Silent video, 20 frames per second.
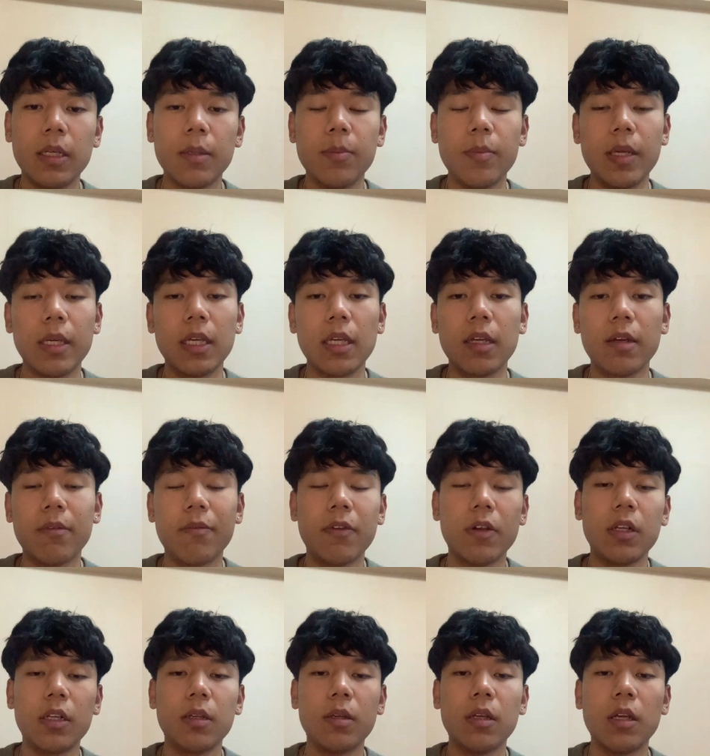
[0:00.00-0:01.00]
making a
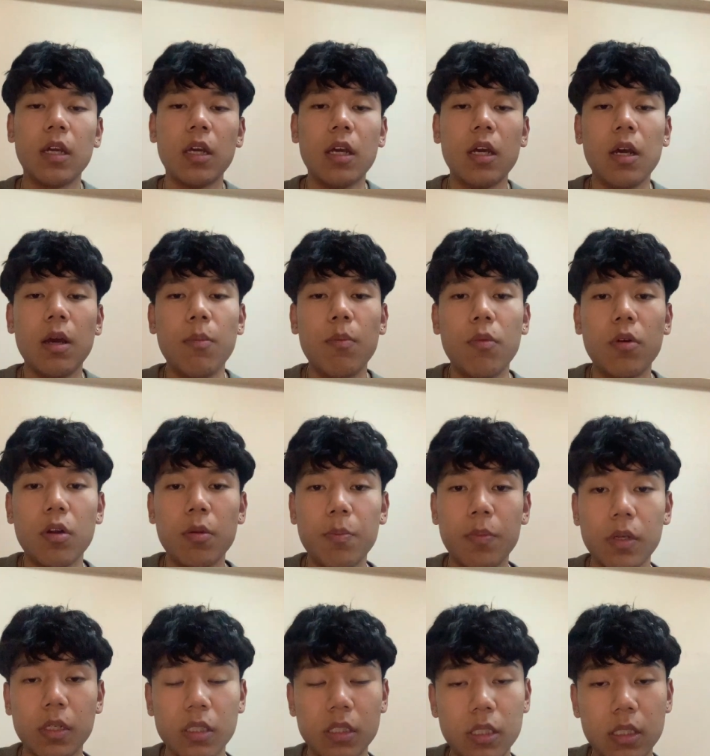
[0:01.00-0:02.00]
very
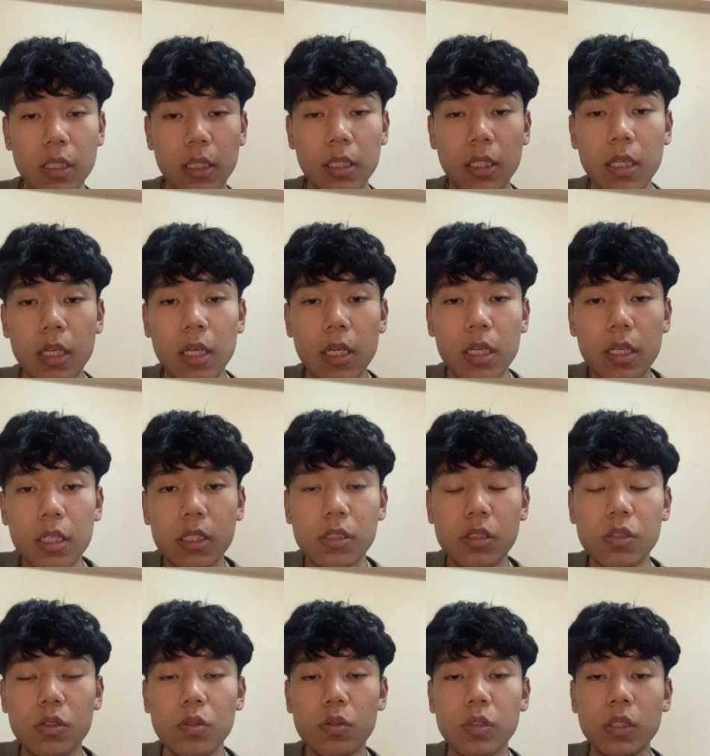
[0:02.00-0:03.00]
monopolistic
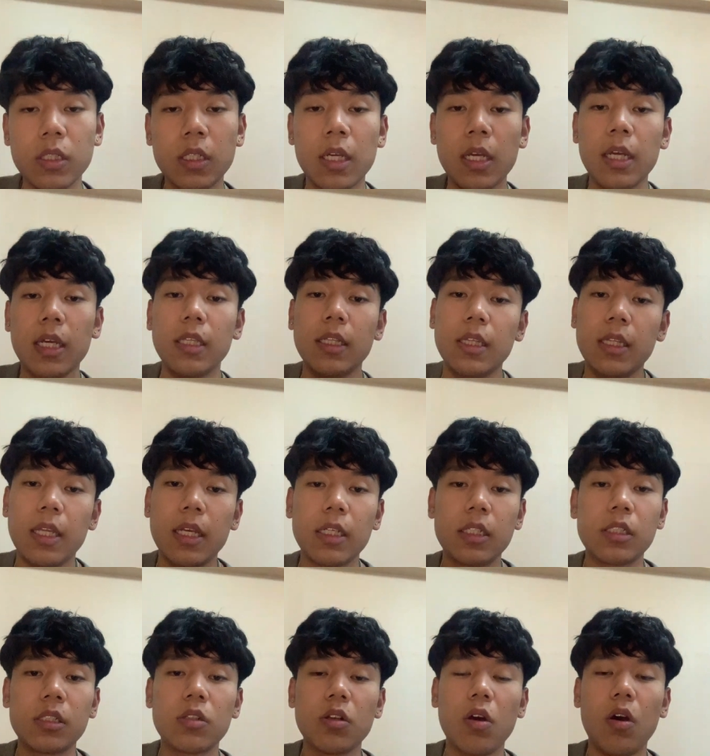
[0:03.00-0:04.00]
institution.
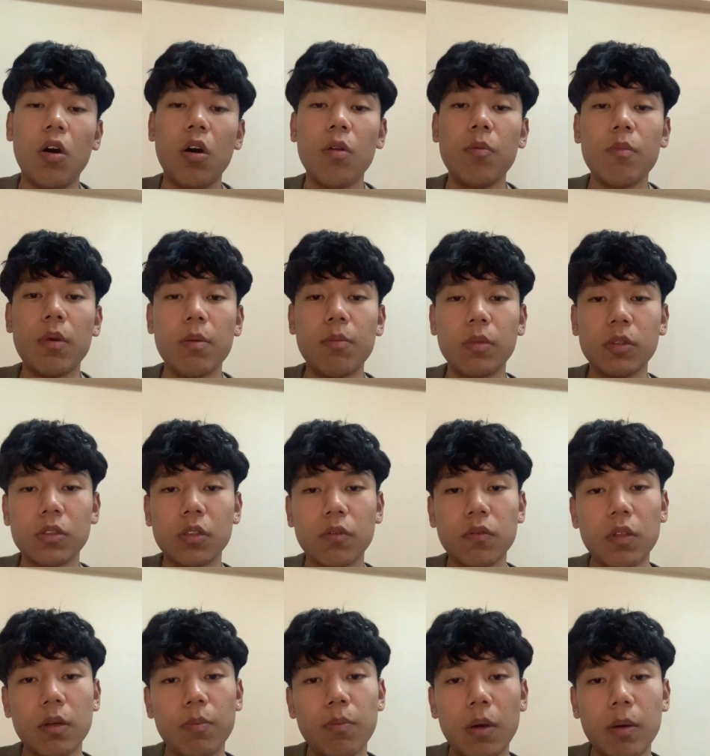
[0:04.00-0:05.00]
Next, all members of
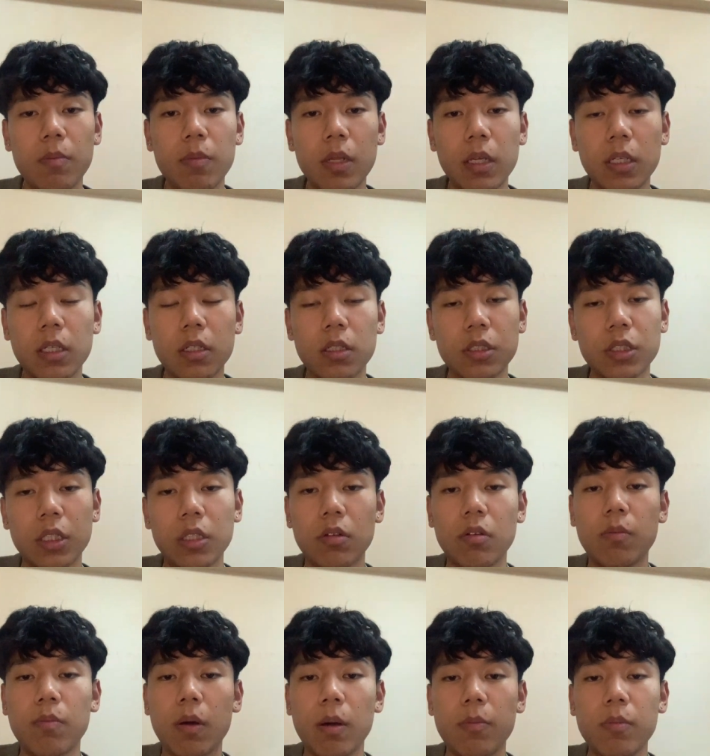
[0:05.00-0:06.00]
the public,
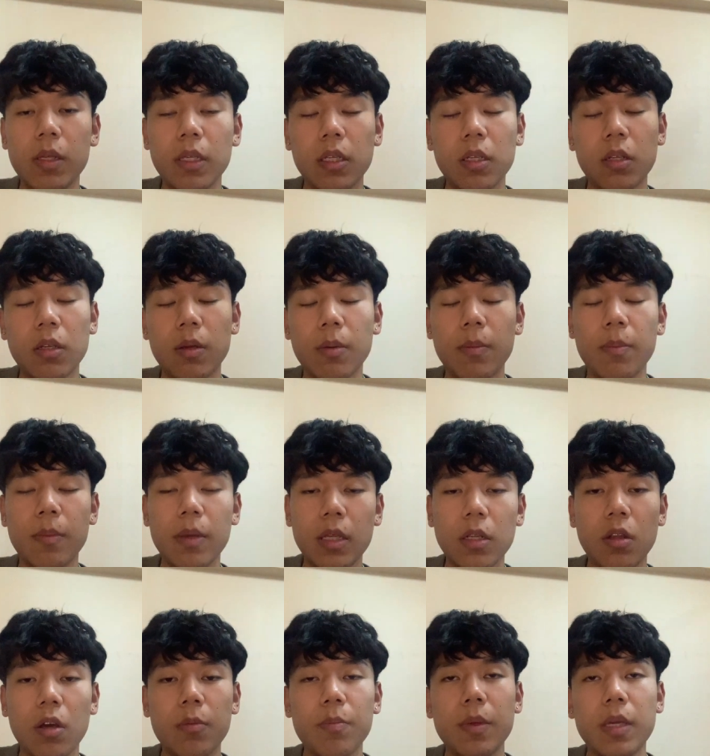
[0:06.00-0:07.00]
general public, may
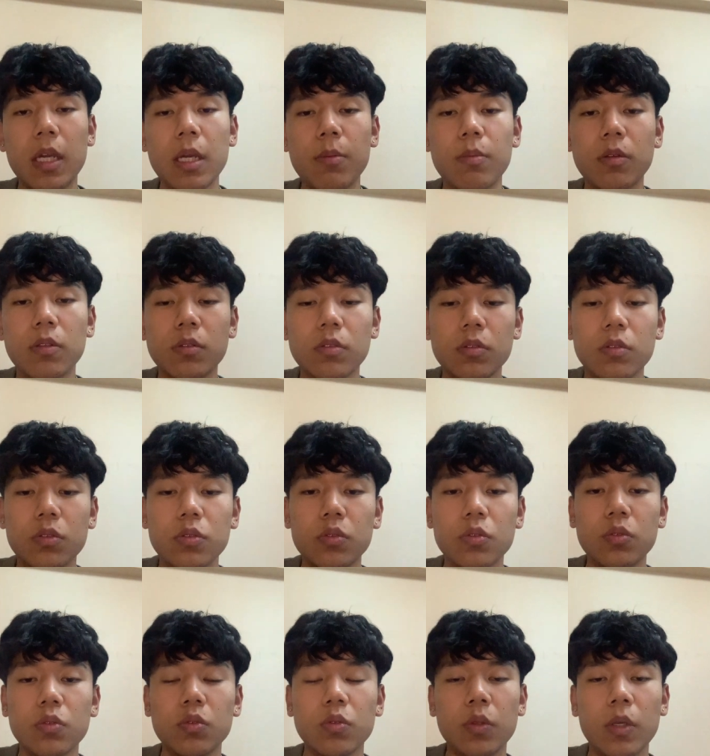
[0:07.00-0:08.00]
not be able
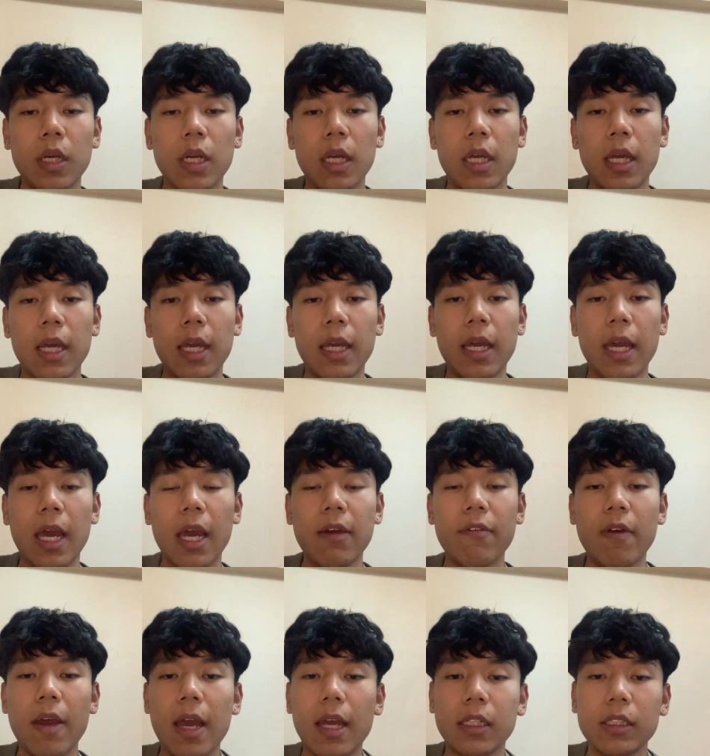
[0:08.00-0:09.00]
to
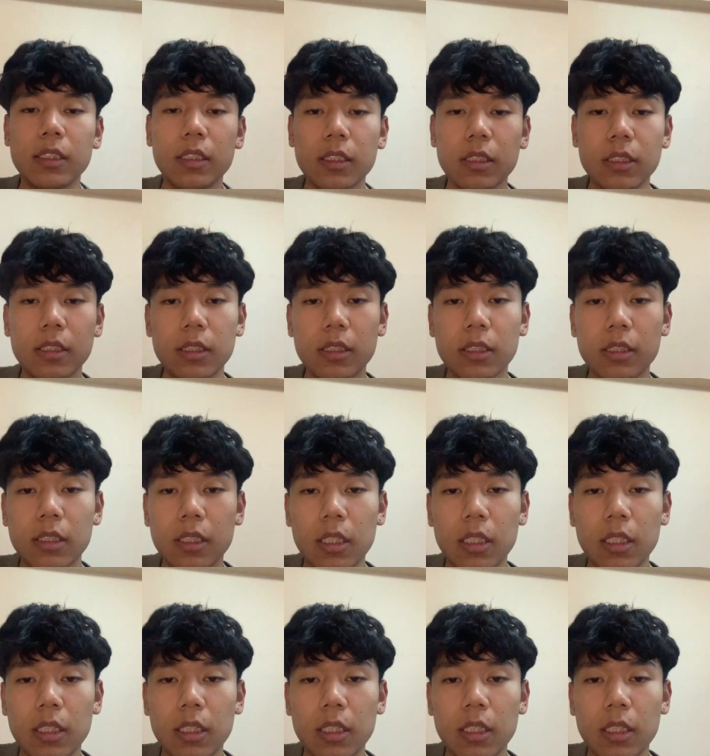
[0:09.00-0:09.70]
have access